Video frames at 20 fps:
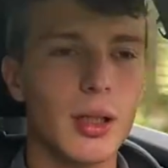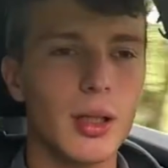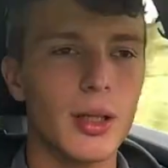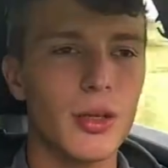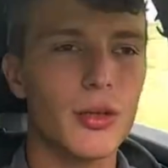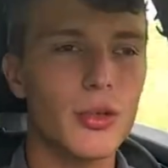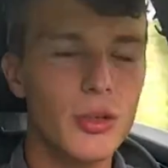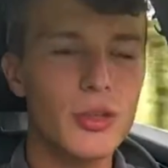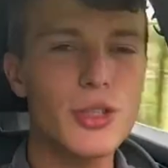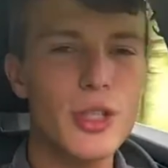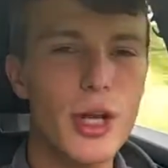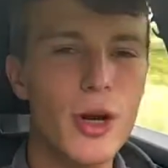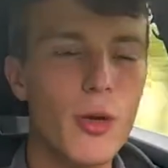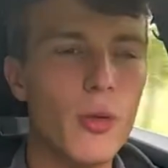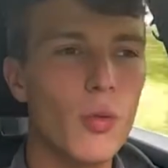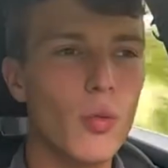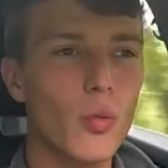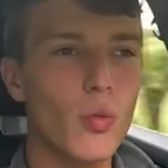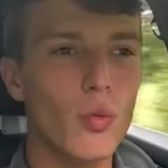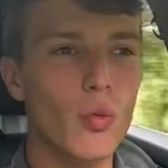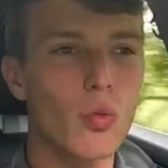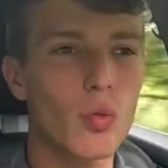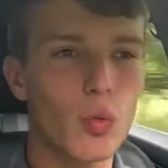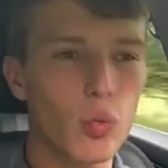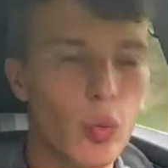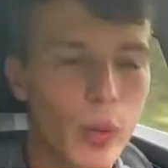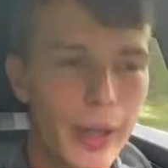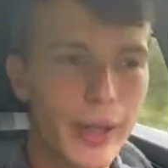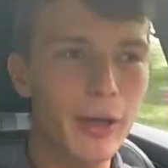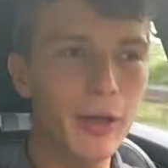there's no
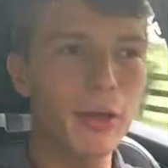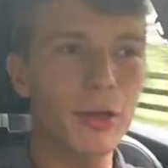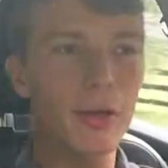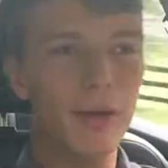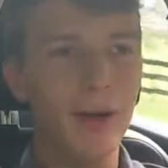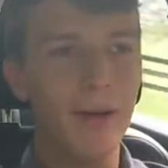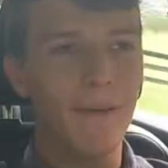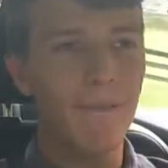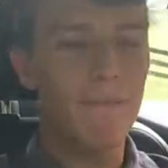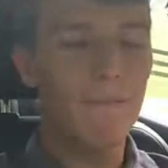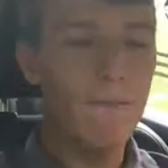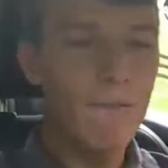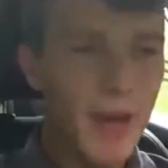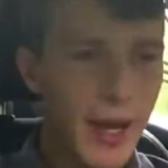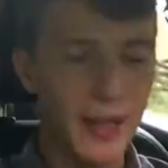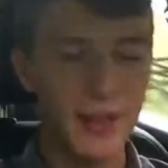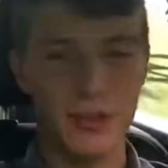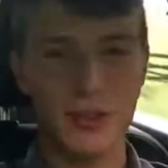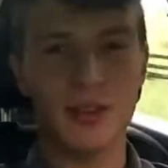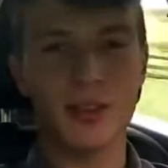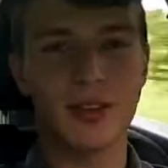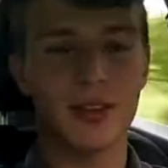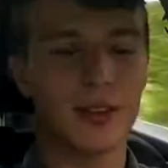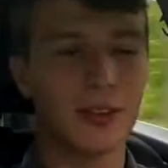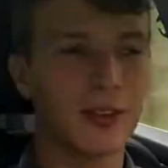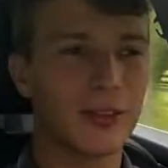rear vents